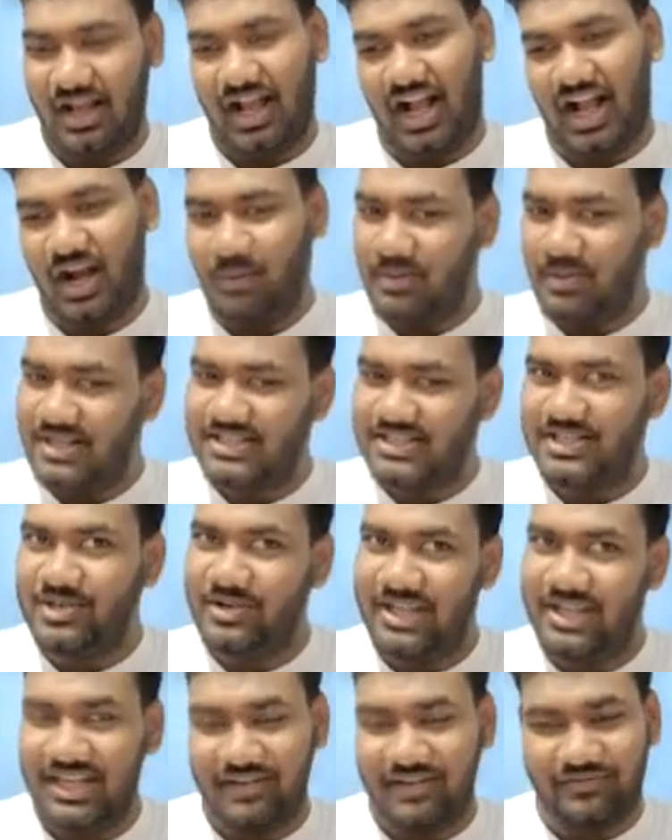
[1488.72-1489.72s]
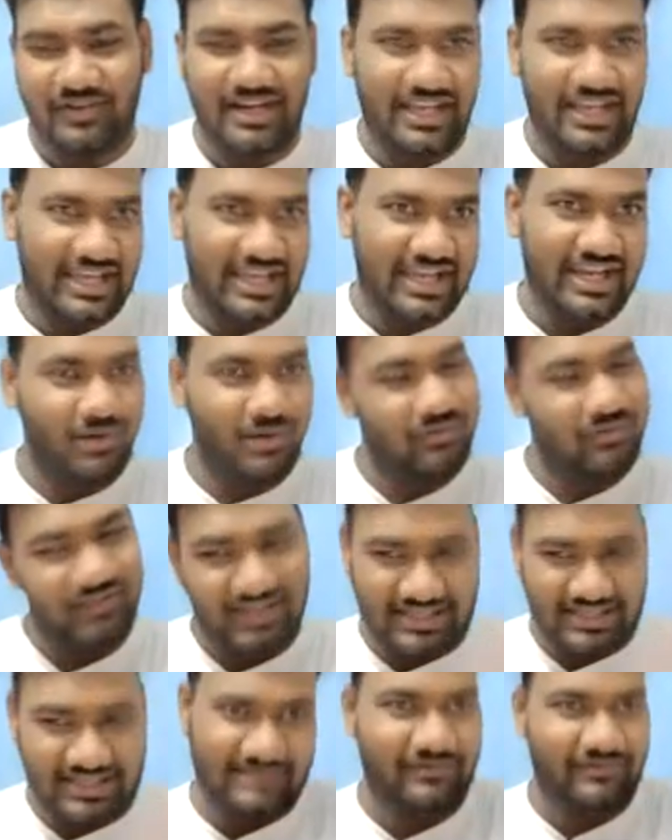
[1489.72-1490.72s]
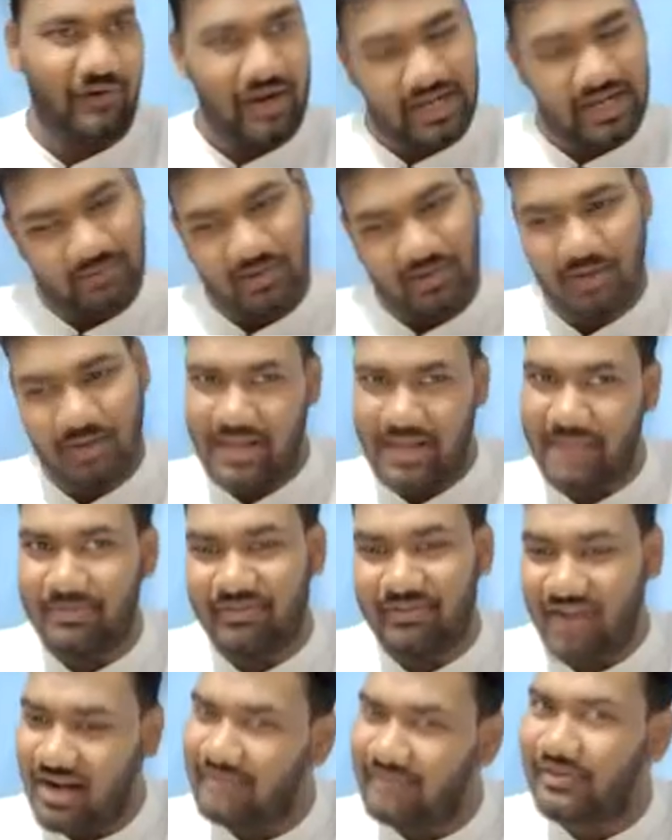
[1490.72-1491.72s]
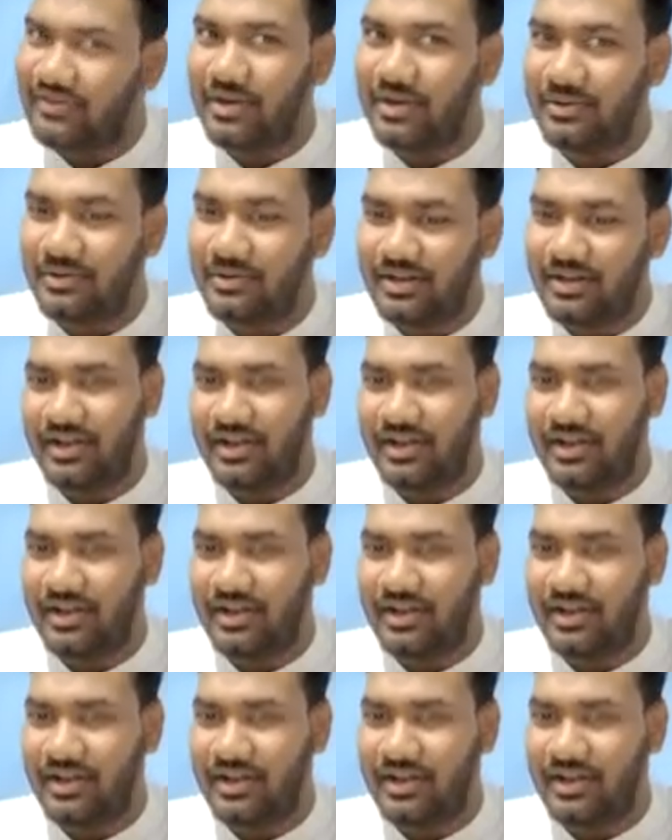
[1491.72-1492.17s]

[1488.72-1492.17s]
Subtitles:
How much do you need for A now? We'll forget about paper 1 for now.